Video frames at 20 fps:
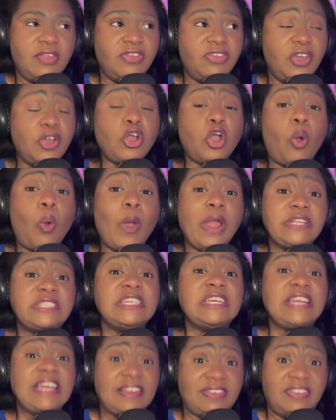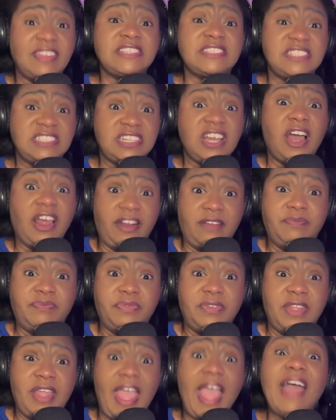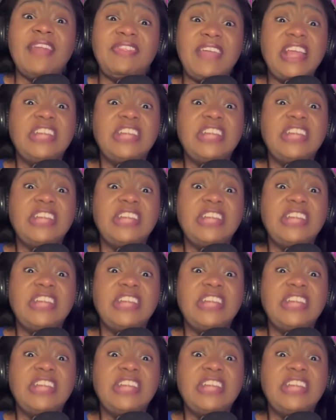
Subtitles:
they're going to get this done. And